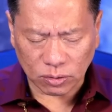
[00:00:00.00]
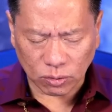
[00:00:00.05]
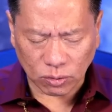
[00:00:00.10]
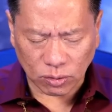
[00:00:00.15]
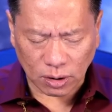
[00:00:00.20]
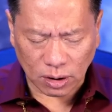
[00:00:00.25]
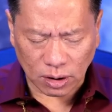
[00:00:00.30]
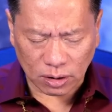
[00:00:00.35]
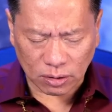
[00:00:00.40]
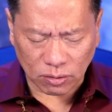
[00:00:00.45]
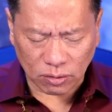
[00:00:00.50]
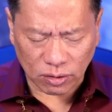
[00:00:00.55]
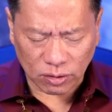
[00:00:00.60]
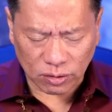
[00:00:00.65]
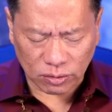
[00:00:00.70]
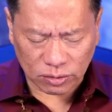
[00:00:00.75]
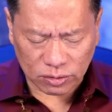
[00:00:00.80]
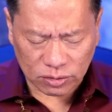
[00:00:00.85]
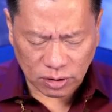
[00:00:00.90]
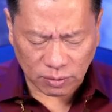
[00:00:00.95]
who are going
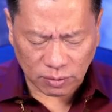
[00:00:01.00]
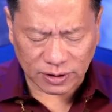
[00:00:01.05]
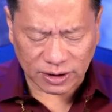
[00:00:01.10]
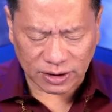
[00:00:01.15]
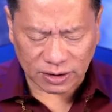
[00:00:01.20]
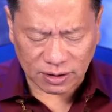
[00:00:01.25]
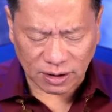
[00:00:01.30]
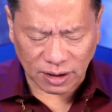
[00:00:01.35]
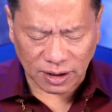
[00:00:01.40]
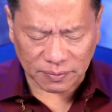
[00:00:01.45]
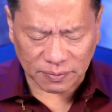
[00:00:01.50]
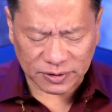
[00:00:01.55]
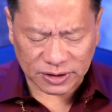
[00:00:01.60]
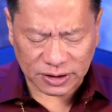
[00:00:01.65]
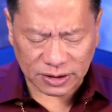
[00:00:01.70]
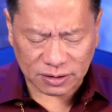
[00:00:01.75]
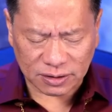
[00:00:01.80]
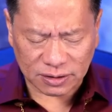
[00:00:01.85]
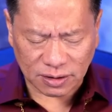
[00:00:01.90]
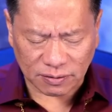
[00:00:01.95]
through troubling times
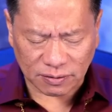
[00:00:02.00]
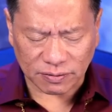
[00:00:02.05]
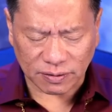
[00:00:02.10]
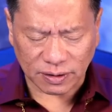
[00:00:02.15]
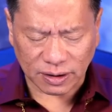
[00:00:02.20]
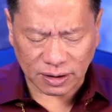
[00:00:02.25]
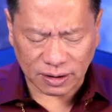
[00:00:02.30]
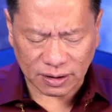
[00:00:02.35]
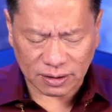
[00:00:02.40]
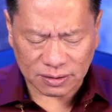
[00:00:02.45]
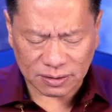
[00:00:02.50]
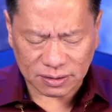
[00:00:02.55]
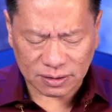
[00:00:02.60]
and suffering,